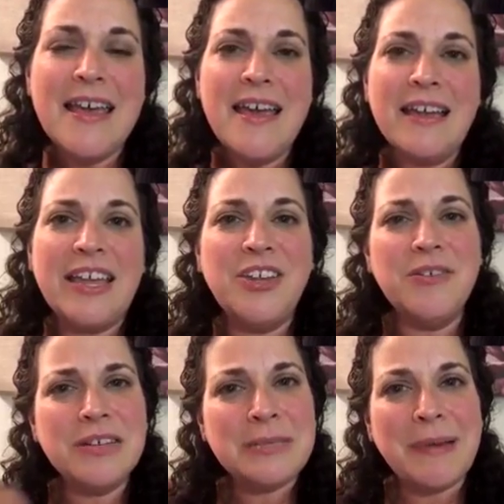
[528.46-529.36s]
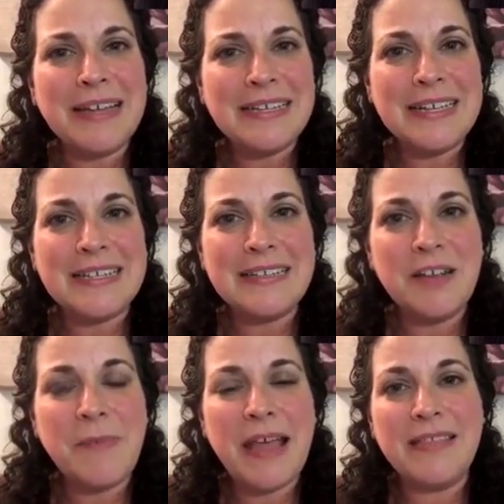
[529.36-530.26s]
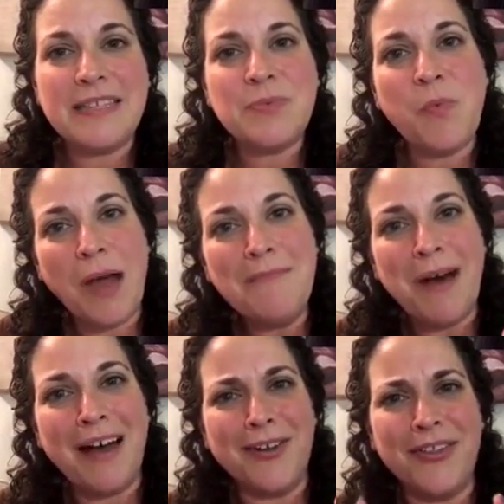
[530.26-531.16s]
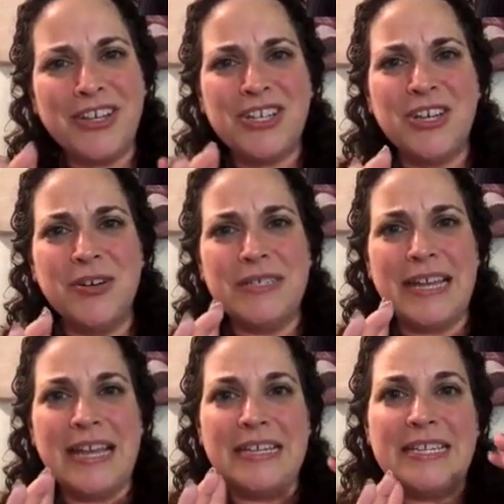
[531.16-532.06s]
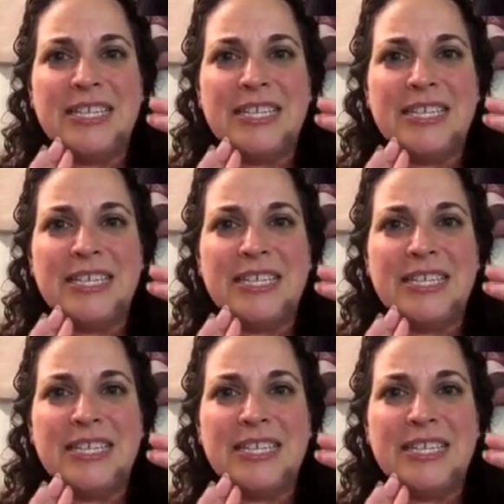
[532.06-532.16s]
Can you explain to us a little bit this one model that shows it